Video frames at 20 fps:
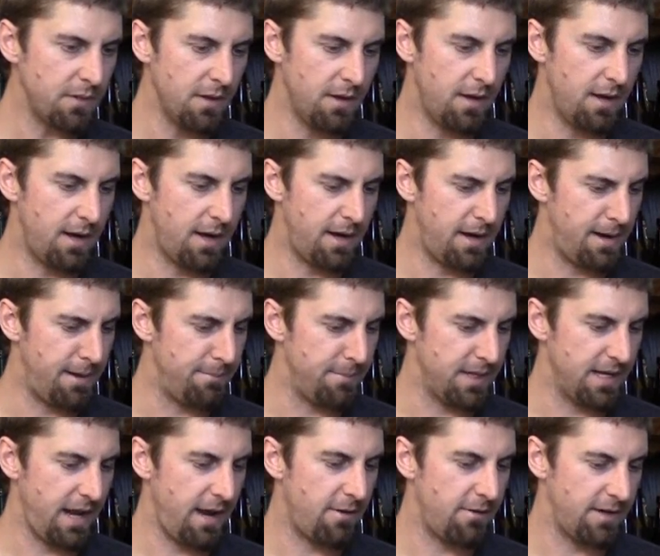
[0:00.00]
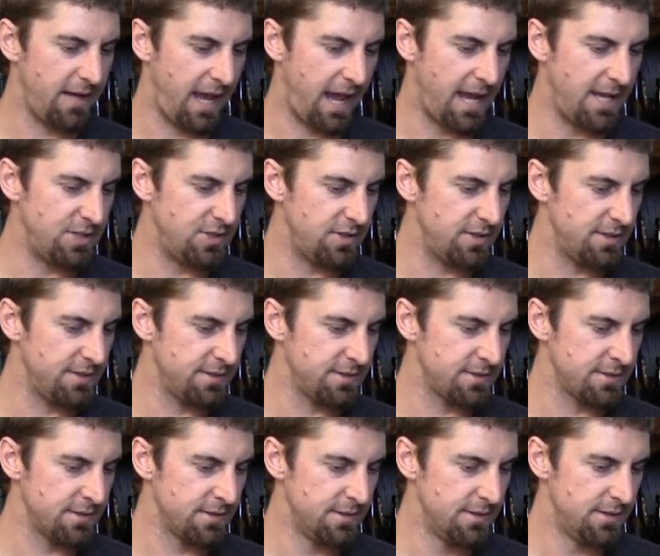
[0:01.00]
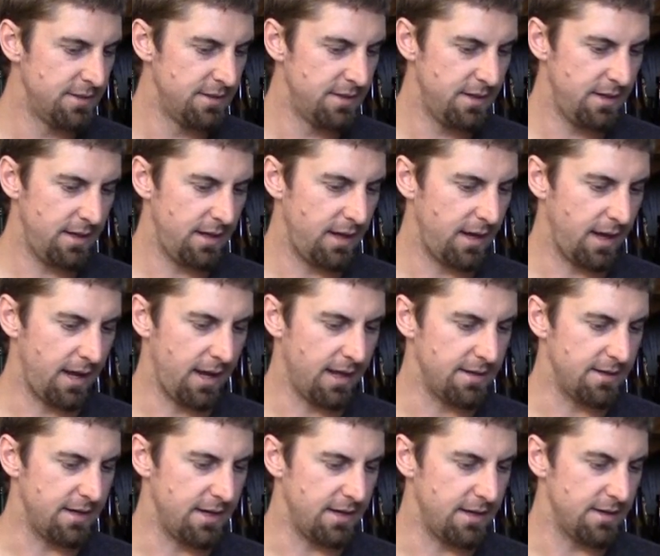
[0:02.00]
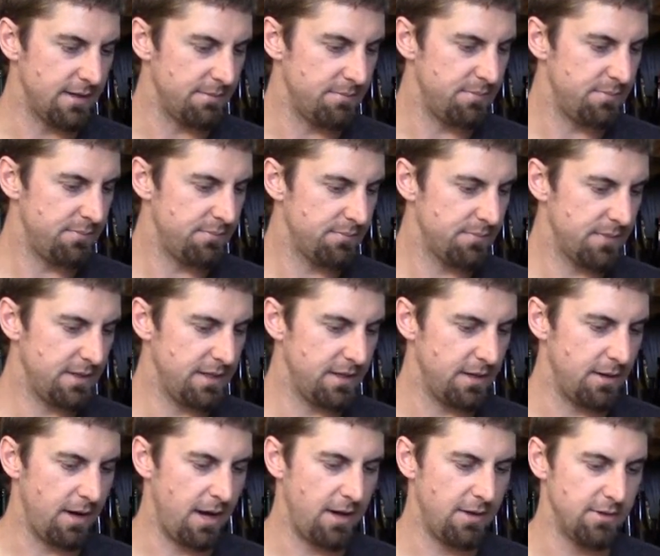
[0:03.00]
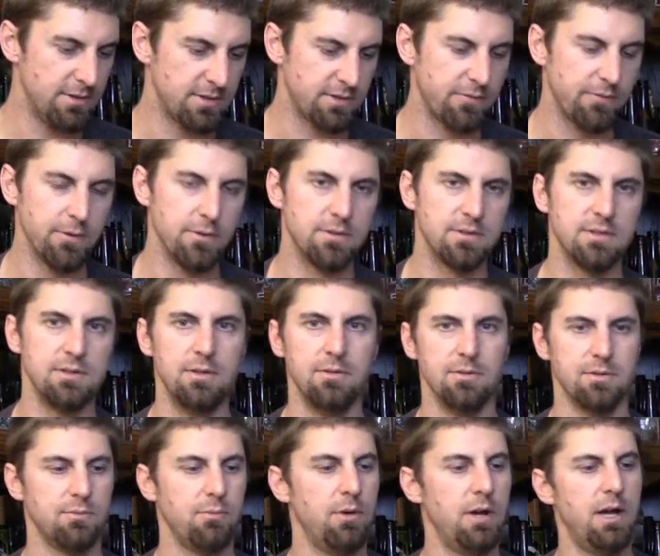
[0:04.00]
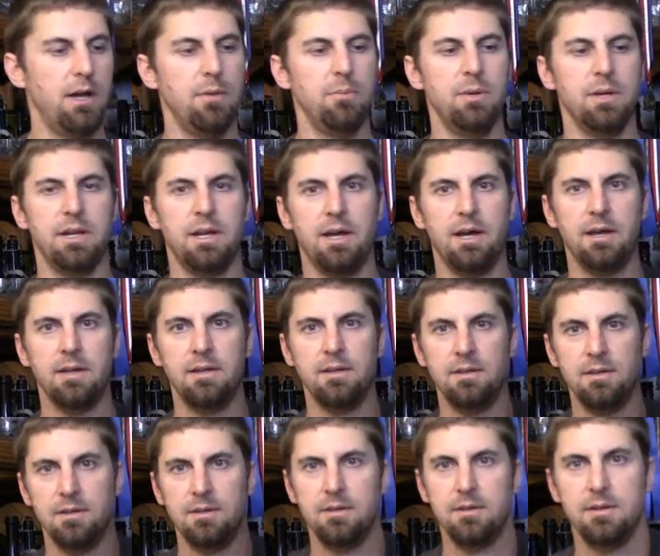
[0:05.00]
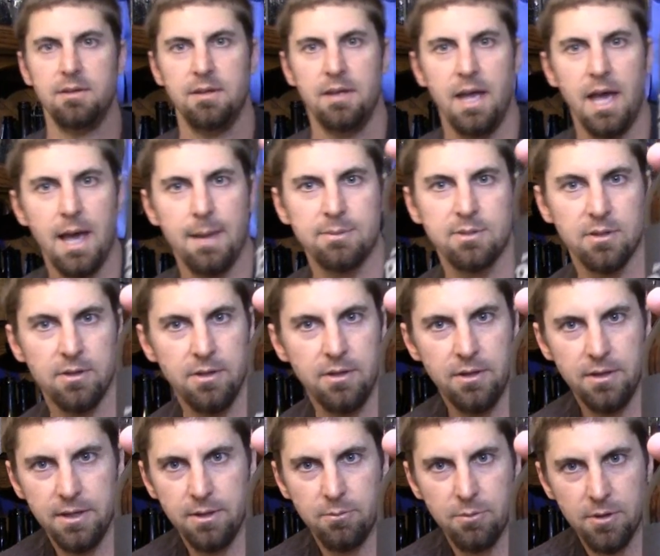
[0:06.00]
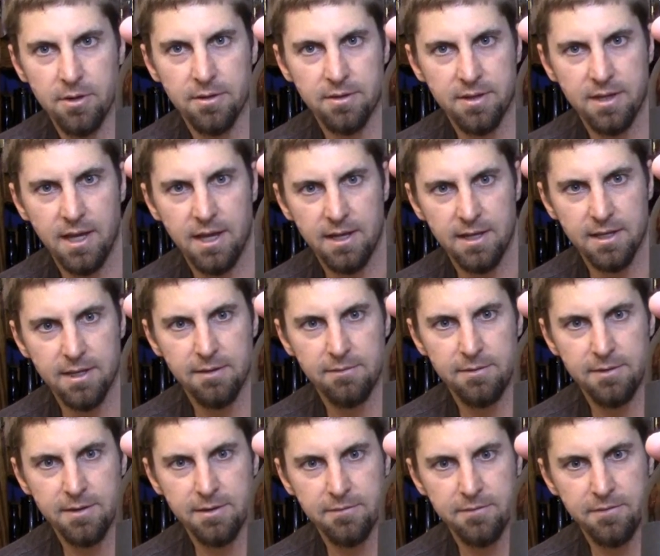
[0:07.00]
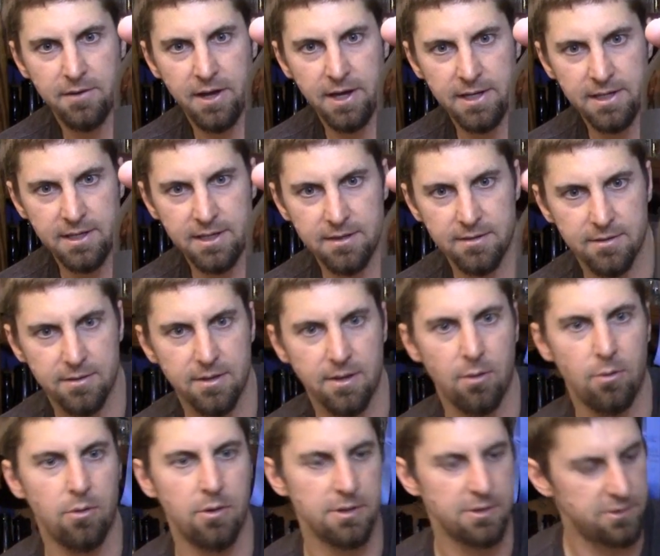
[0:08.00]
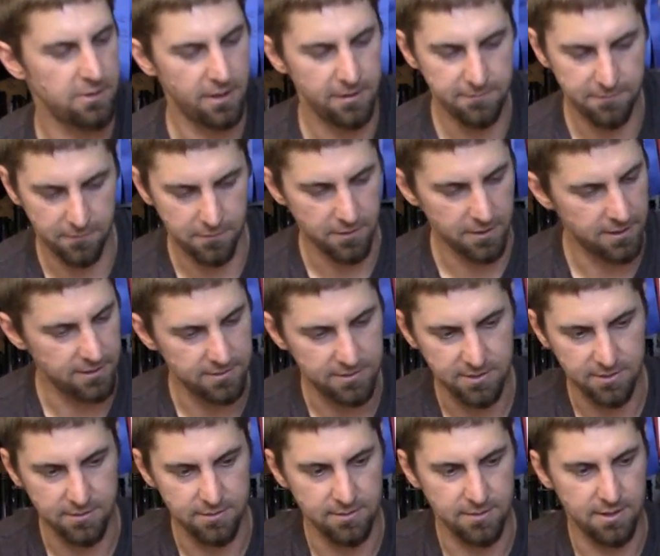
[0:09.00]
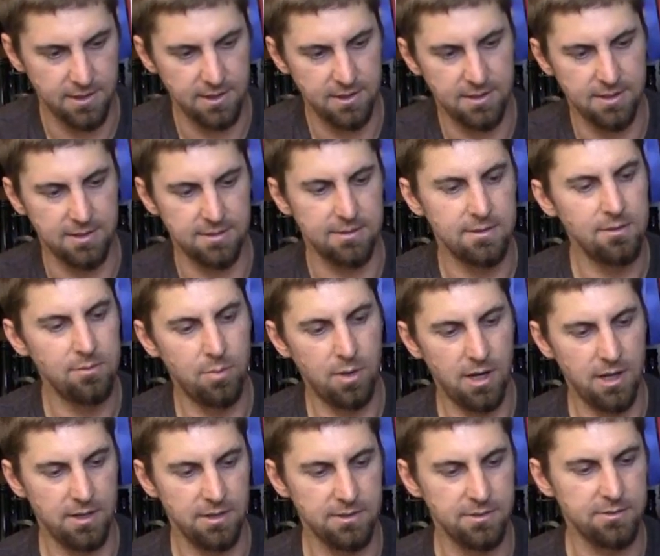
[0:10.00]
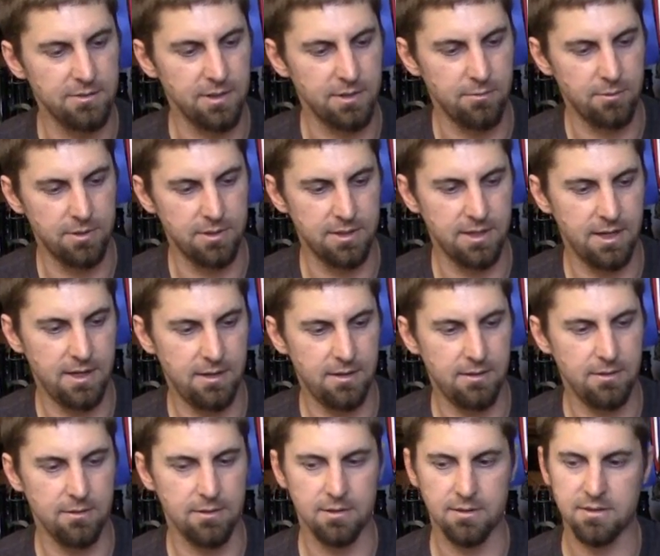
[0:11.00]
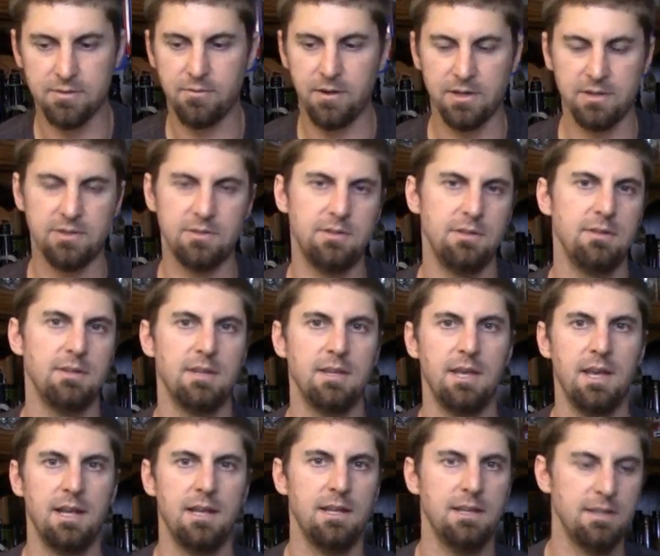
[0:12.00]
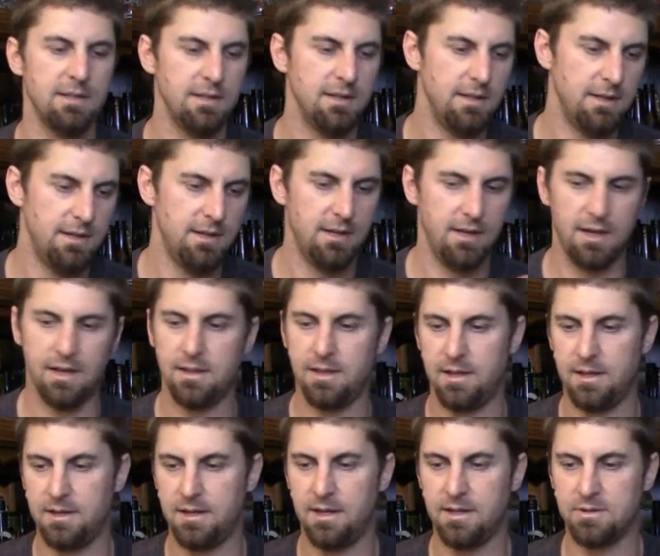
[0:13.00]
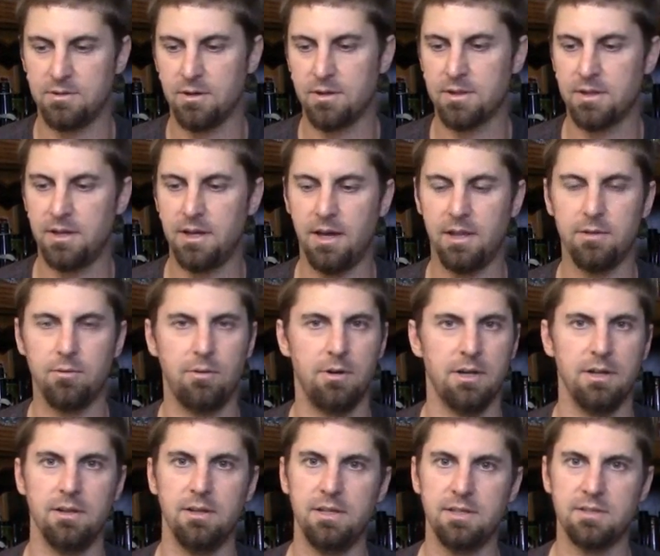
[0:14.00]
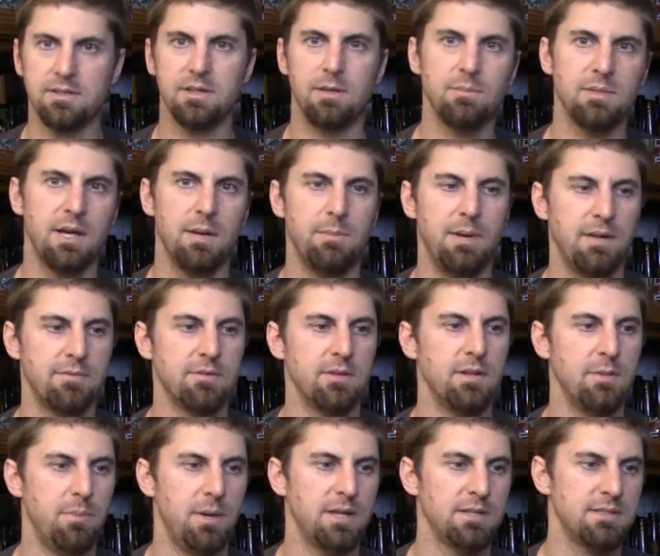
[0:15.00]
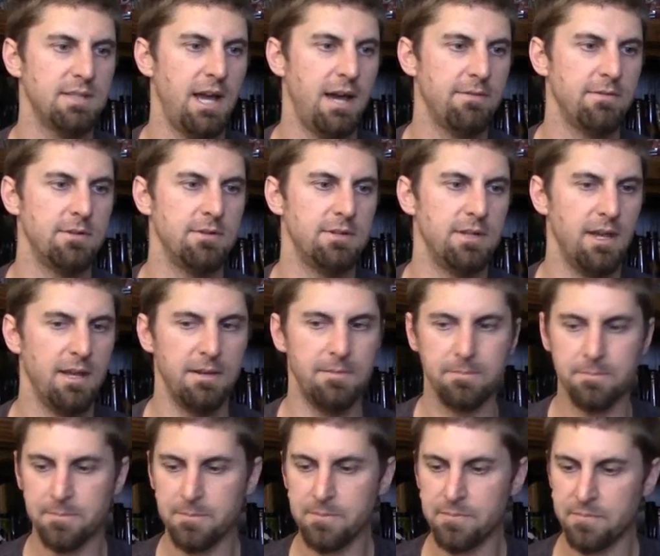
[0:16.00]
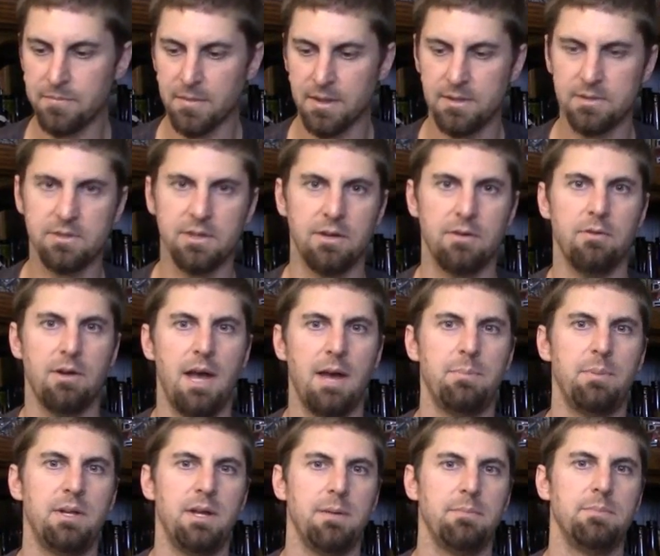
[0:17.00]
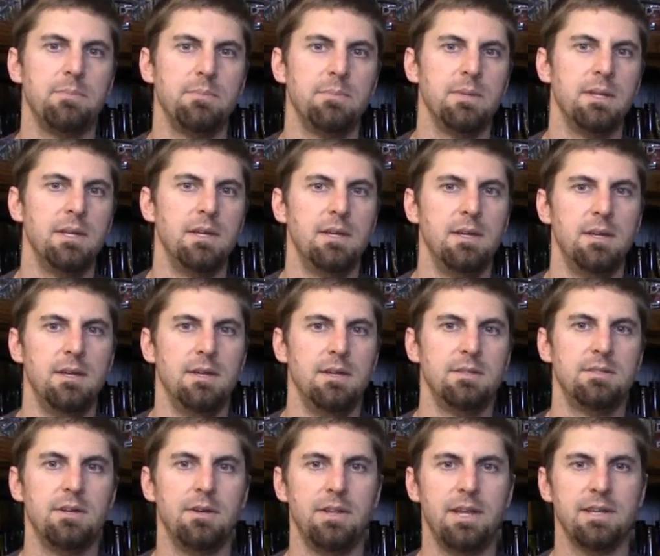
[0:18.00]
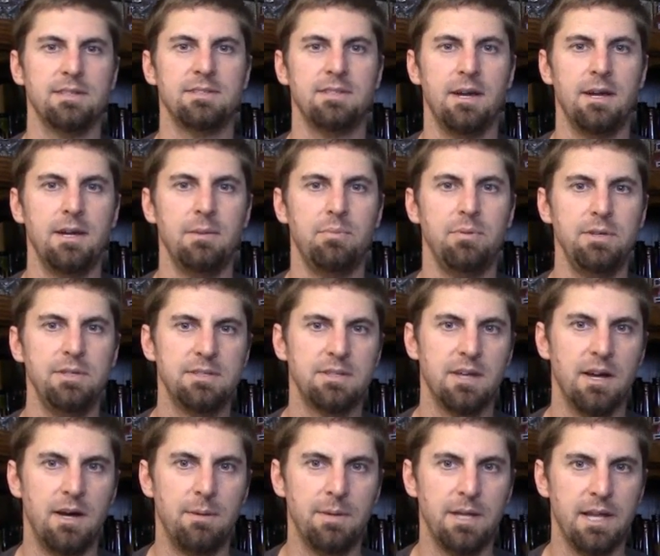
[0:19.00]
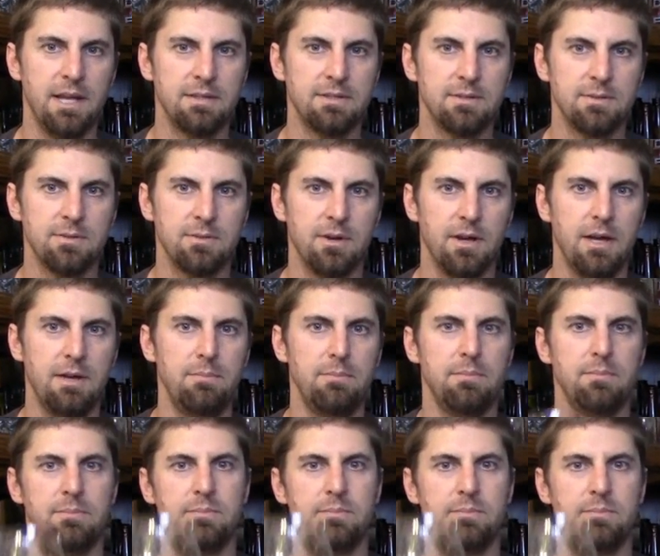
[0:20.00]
and how it ages, and how those fruits do as well. But absolutely worth getting if you can find it or trade for it. Certainly get two bottles, drink one now or as fresh as you can get it, and then drink the other one at least sometime after the best after date. It's gonna wrap it up. Till next time, please comment and subscribe.